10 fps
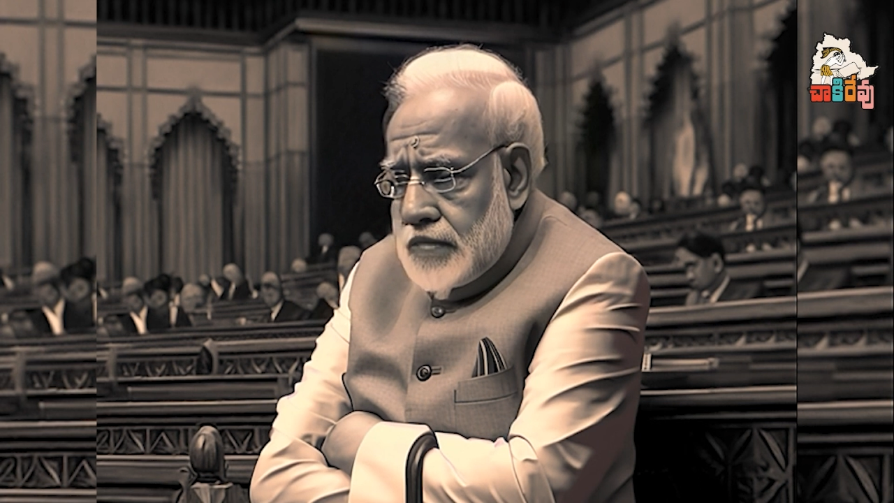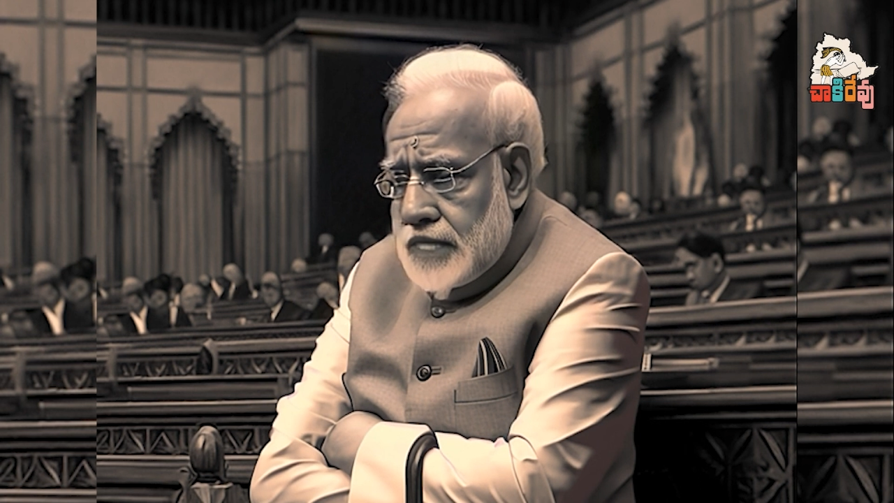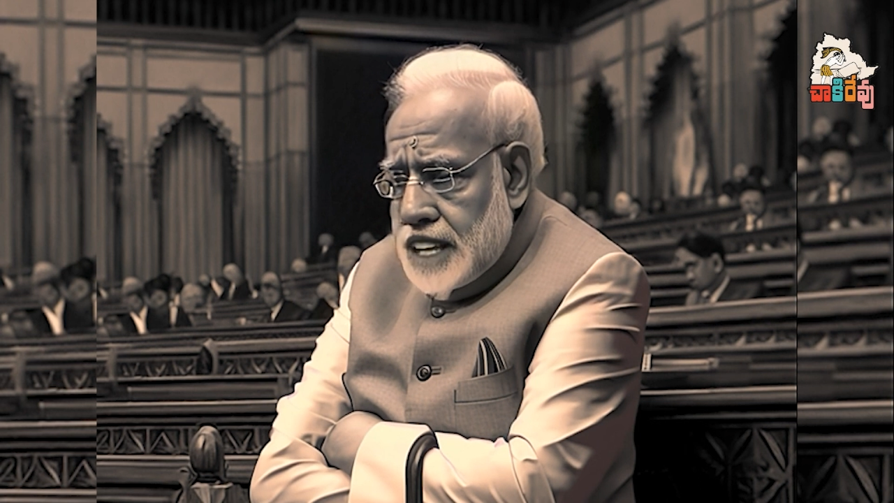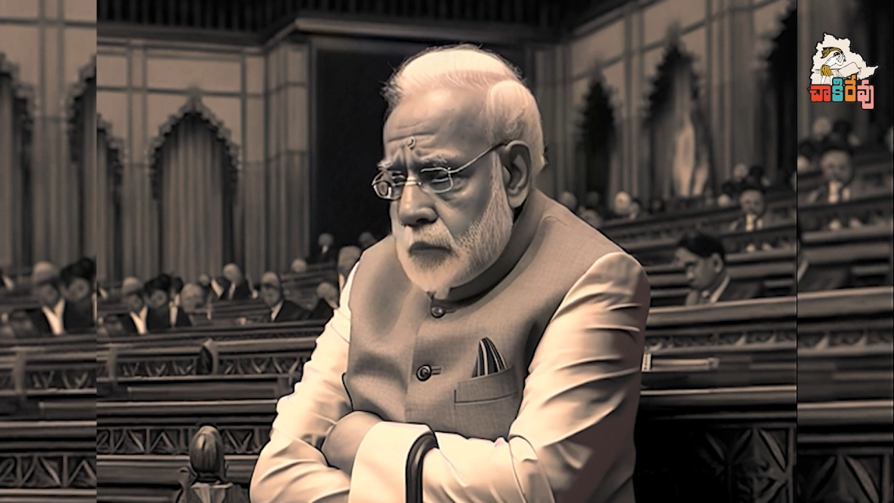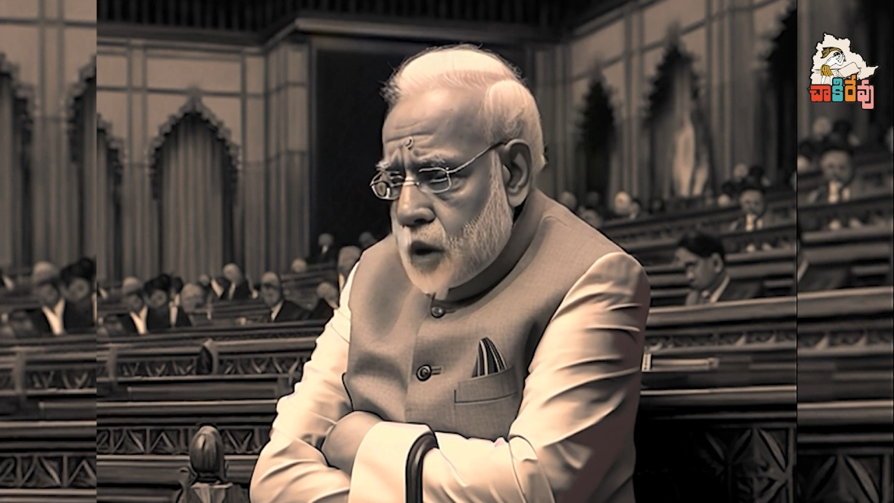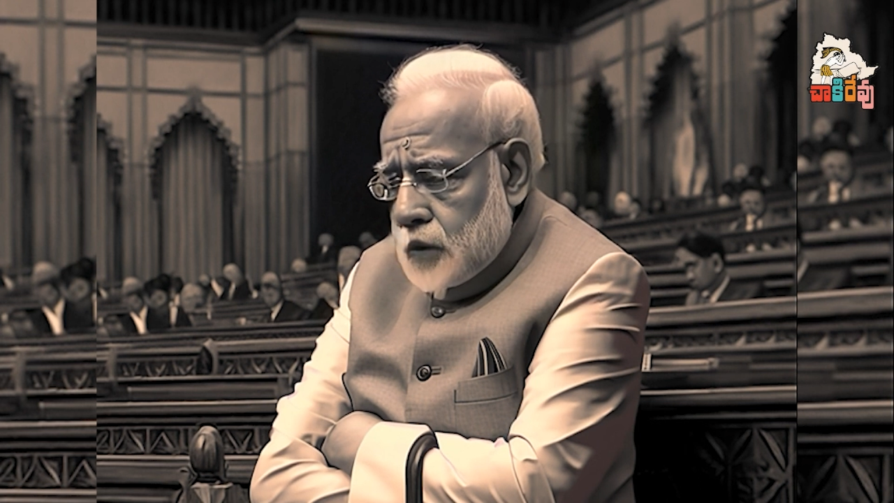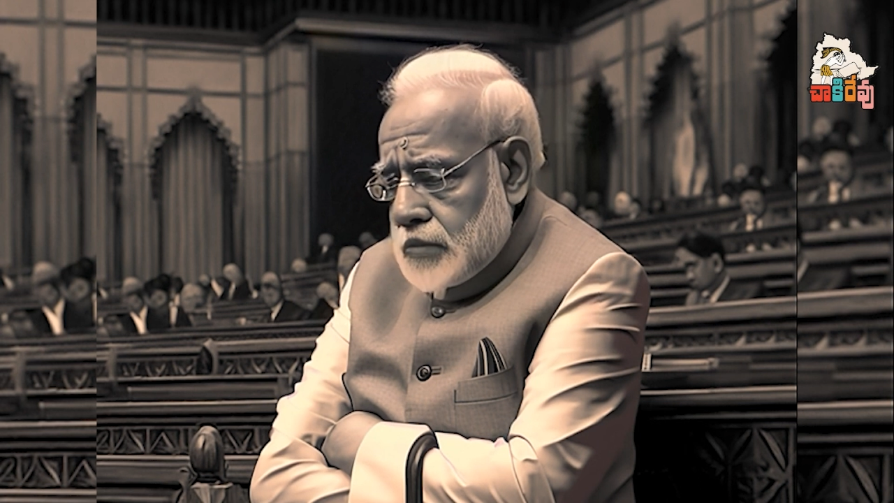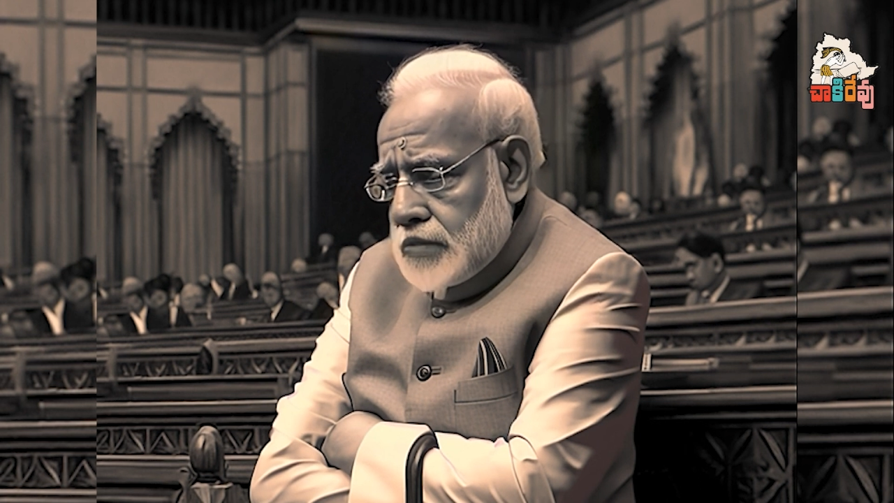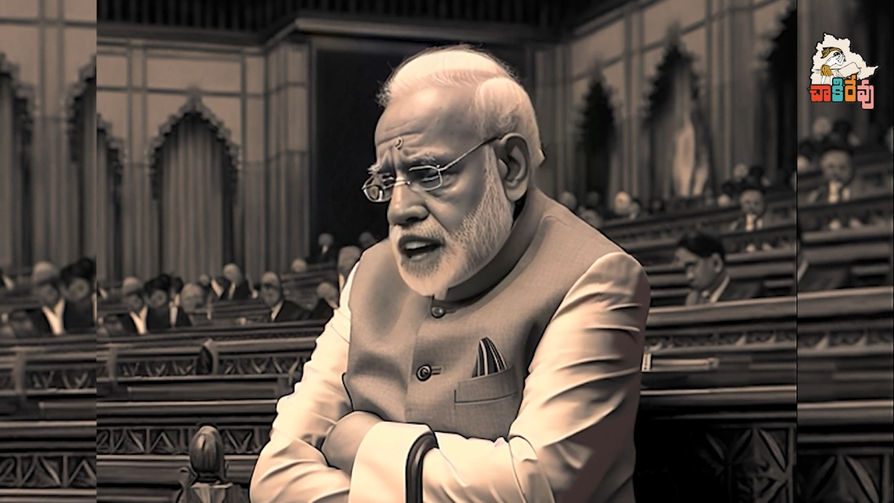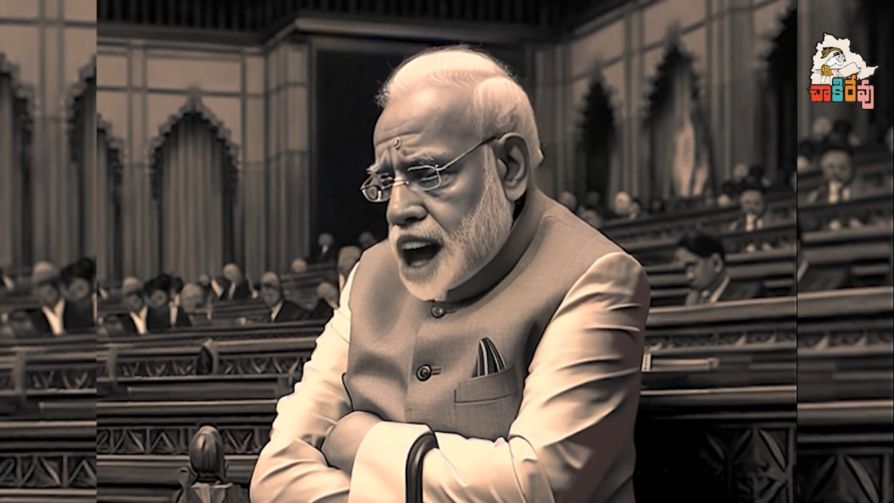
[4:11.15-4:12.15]

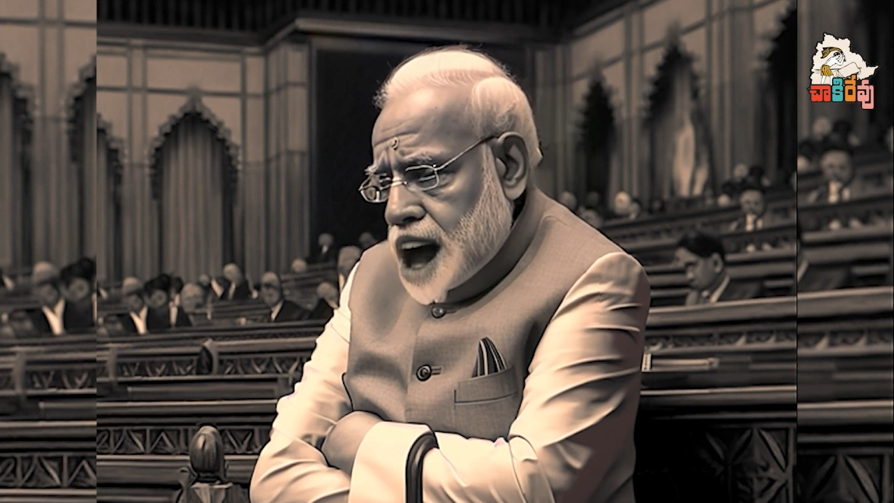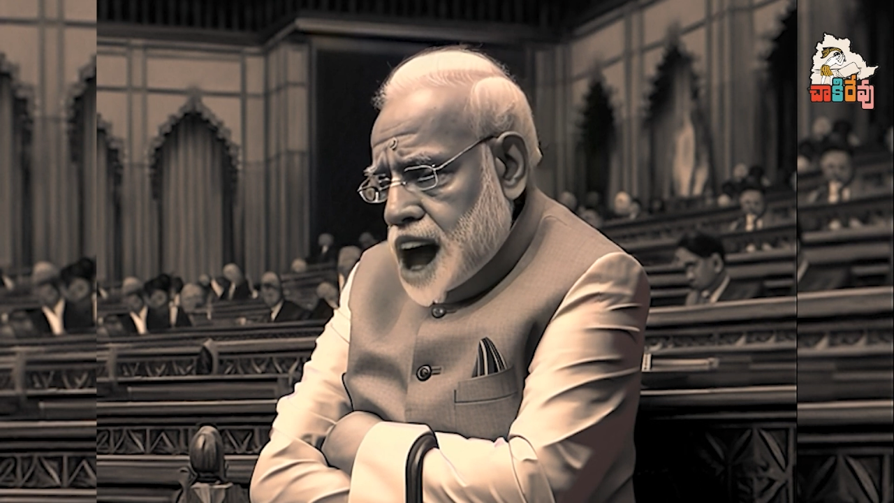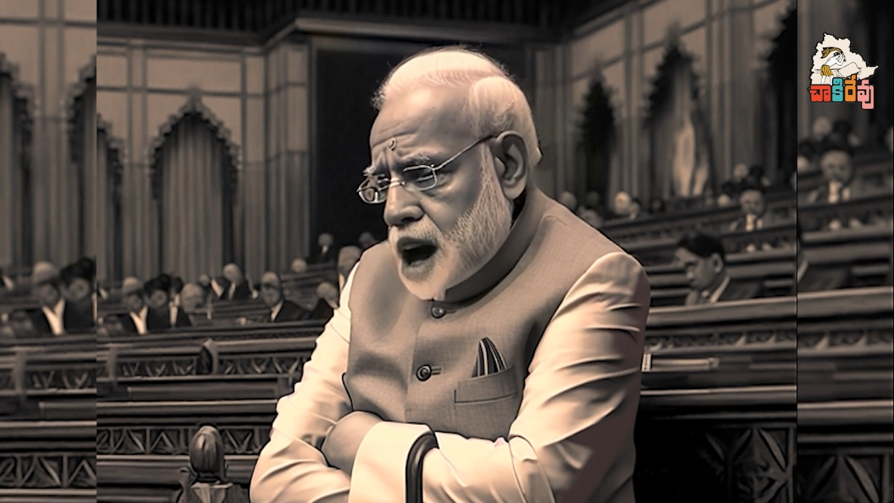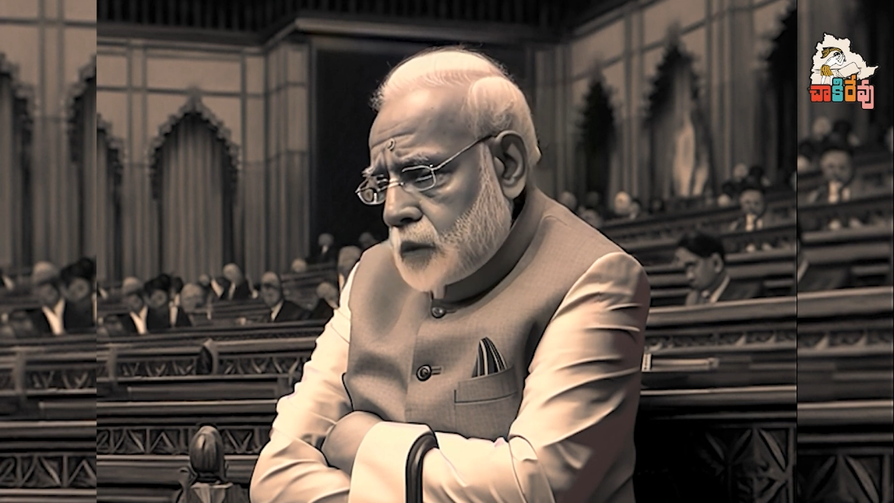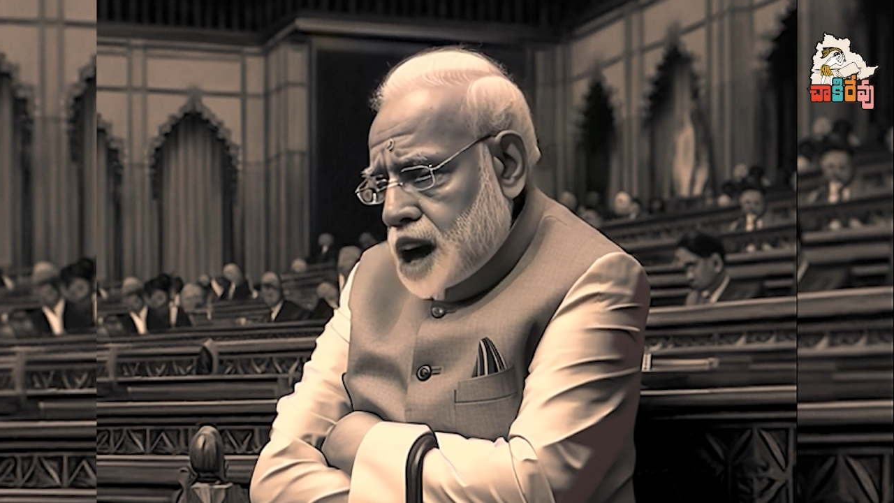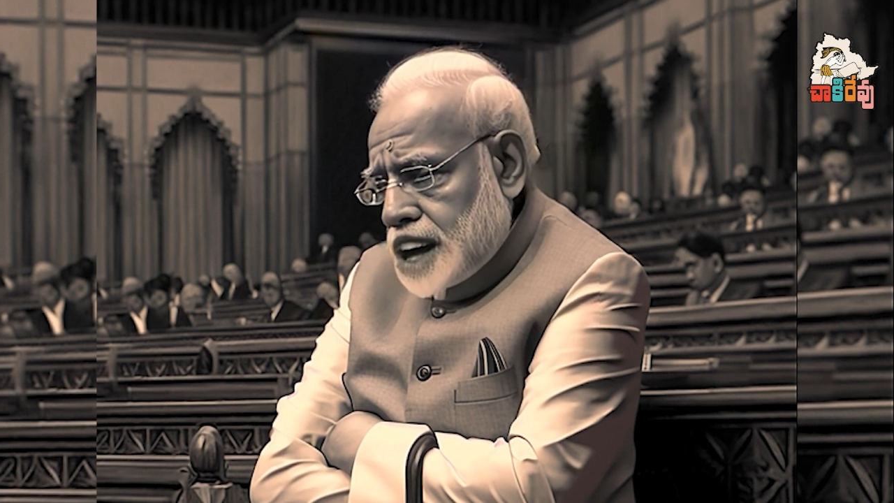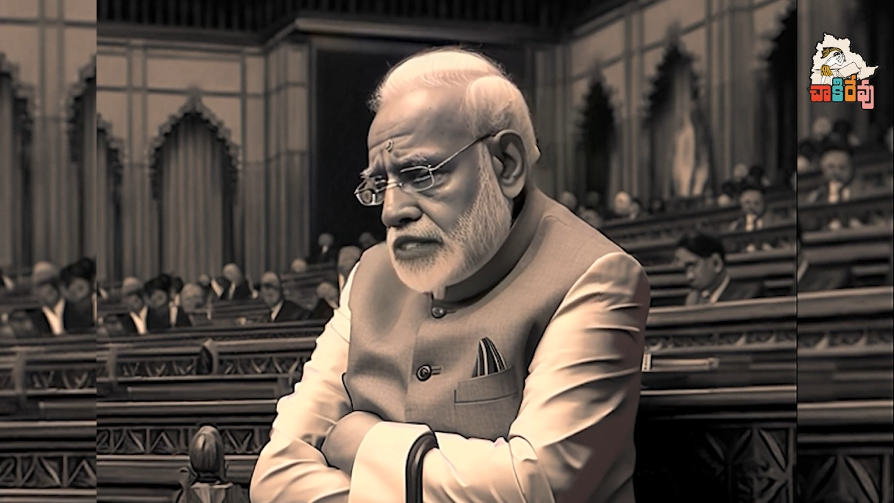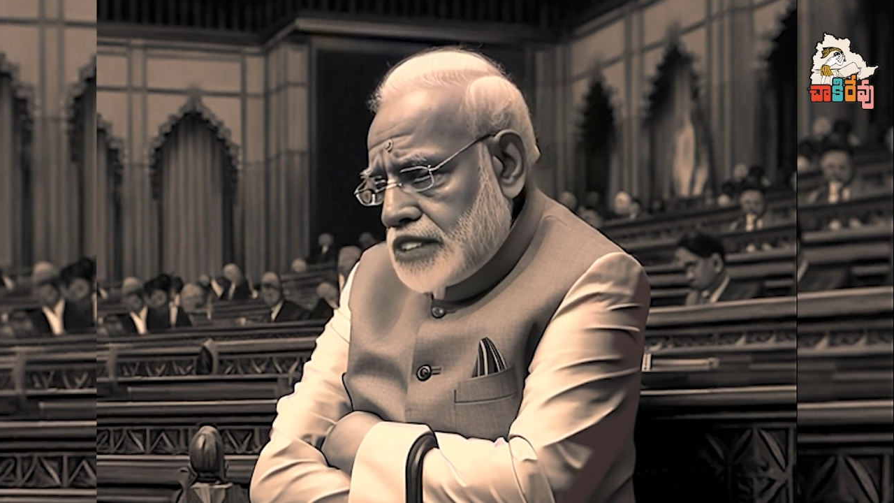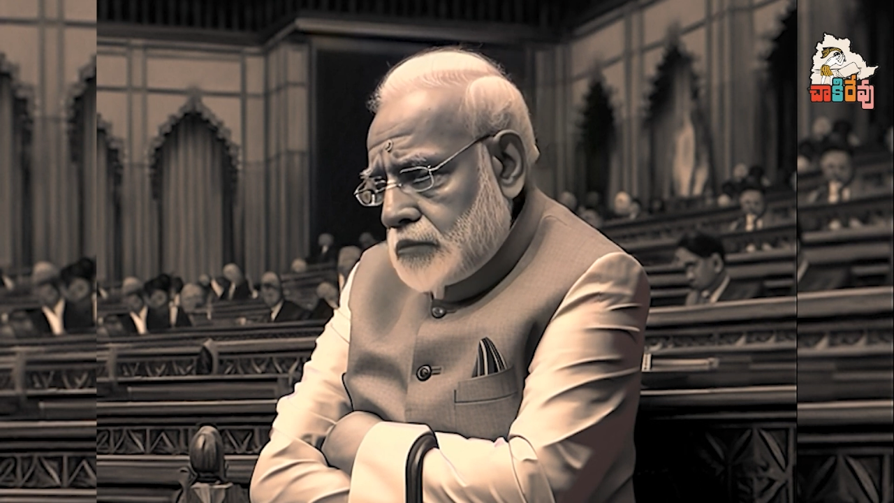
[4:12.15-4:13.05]
seaports, highways,